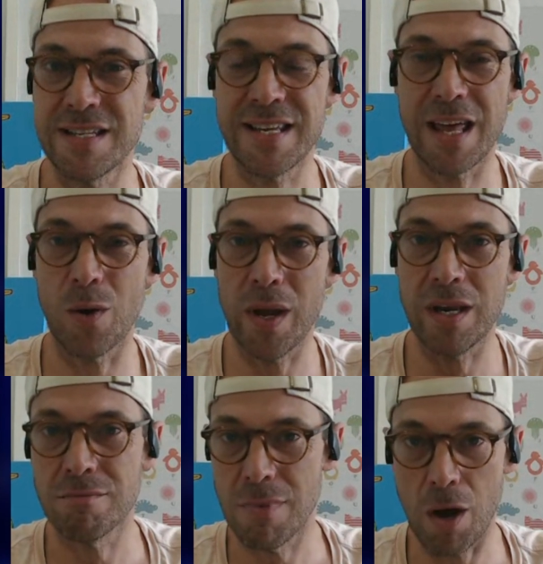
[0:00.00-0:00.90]
to get a
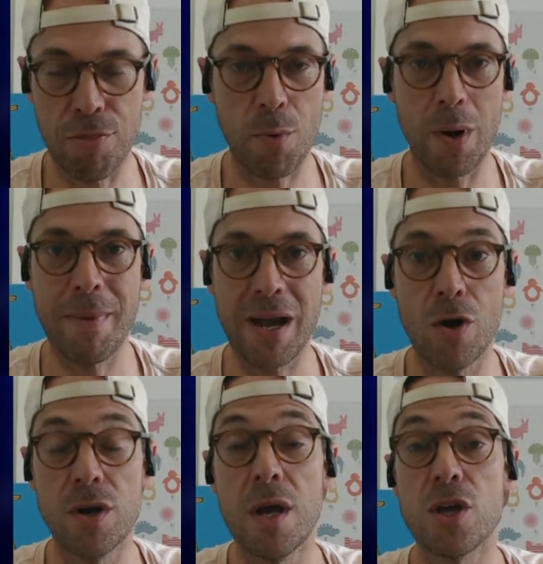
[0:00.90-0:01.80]
win. I'll throw him back
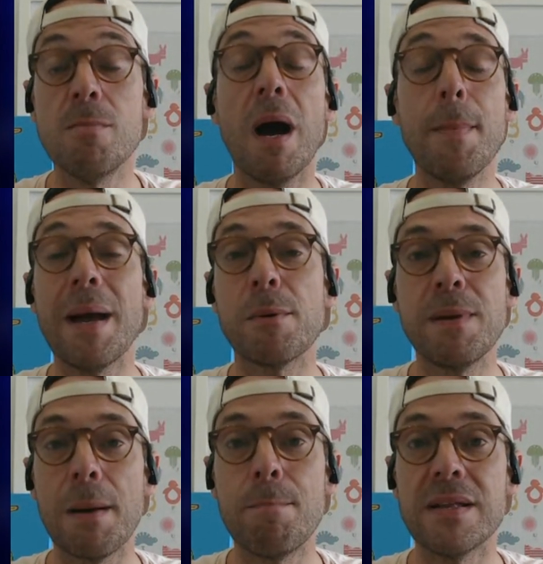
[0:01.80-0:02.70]
on. You might be able to
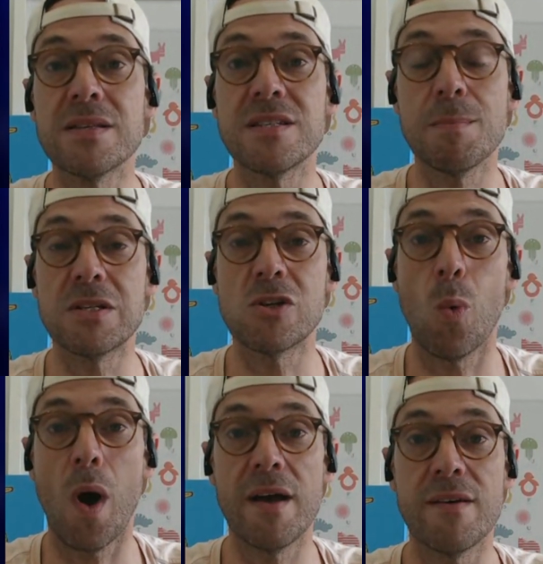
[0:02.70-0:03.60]
pick up Ben Simmons in your
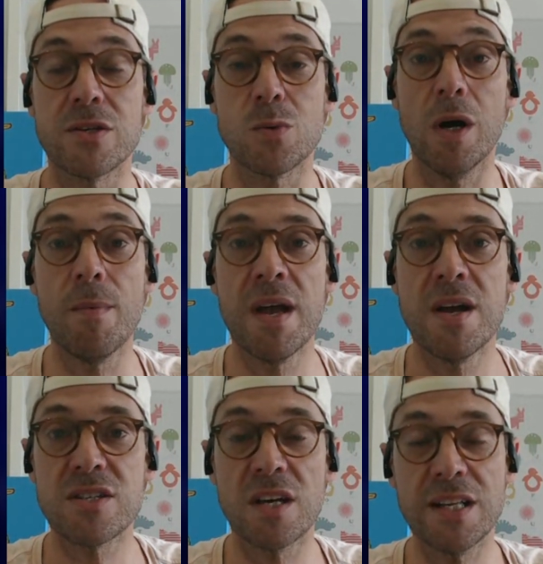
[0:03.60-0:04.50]
wire as well.
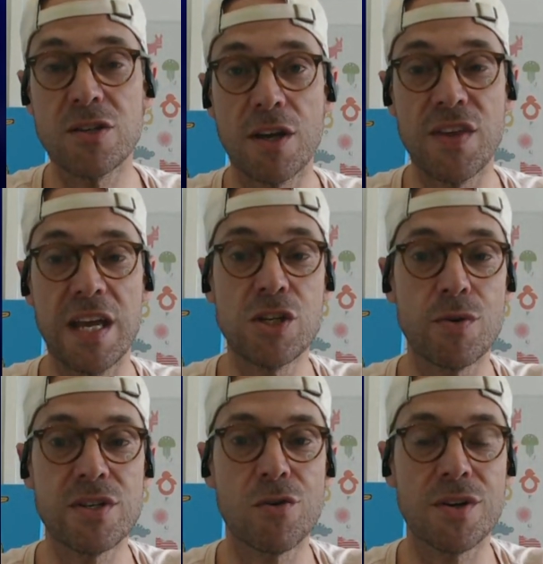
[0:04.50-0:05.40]
So let's look at the
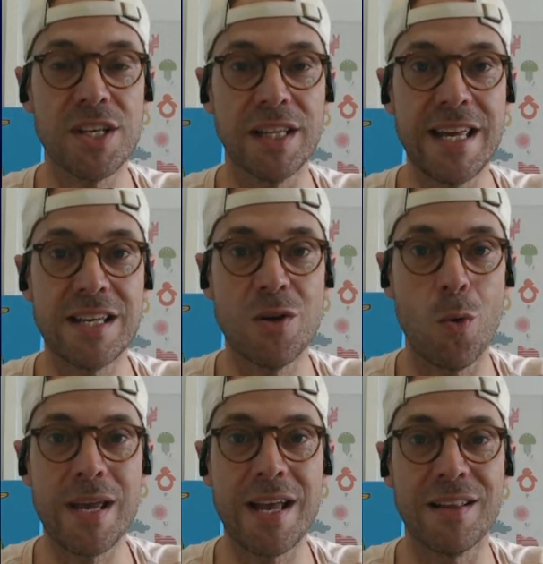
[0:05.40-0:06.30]
injuries across the league and see what we can